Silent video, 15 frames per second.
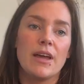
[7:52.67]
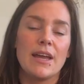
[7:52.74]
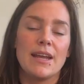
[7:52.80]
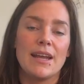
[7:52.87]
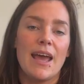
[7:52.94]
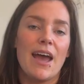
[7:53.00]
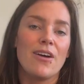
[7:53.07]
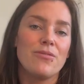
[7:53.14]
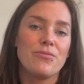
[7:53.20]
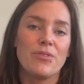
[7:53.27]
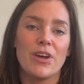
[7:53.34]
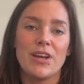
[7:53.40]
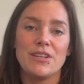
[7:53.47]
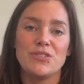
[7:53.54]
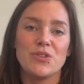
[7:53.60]
And have
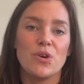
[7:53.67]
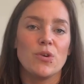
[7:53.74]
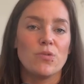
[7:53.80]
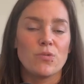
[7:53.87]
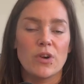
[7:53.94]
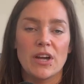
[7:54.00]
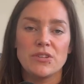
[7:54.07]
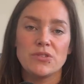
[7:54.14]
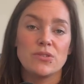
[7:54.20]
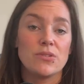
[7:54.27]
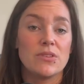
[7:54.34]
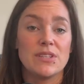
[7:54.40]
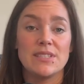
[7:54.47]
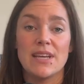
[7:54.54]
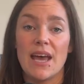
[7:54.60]
fun. Don't rush
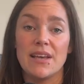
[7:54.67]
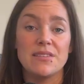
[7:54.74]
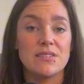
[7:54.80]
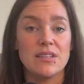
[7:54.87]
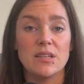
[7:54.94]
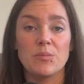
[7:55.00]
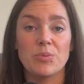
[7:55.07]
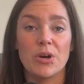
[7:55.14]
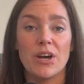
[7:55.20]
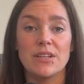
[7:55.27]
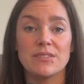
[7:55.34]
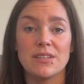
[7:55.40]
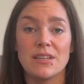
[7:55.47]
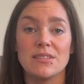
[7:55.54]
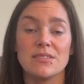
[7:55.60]
through the testing
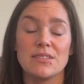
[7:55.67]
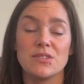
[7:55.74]
process.